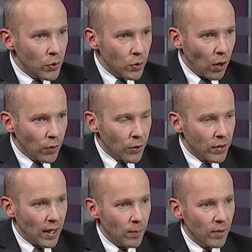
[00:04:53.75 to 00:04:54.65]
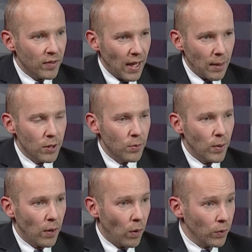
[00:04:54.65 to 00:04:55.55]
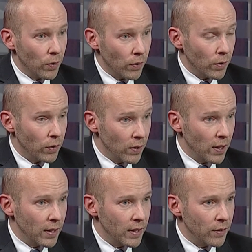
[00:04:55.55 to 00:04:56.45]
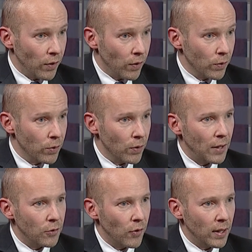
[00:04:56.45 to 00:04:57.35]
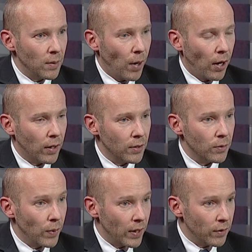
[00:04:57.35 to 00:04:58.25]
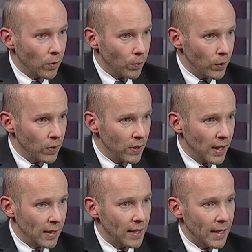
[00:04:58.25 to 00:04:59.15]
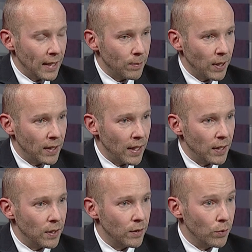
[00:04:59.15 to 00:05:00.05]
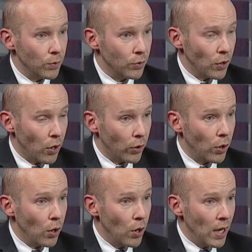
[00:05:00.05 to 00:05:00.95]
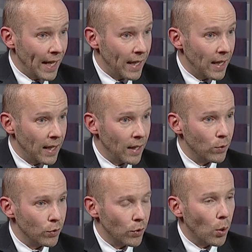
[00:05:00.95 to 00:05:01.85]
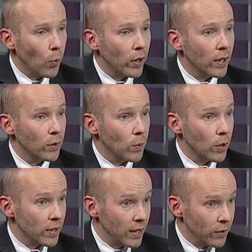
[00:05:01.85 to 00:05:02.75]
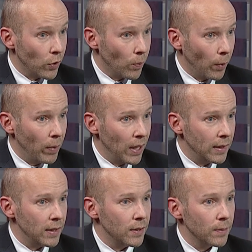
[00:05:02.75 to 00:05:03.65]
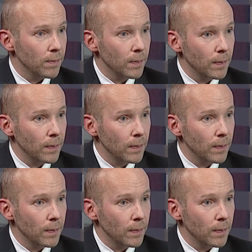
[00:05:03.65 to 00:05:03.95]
to other type of segments where other utilities are also entering the market, where the community has the expectations to start linking and to start working towards interoperabilities.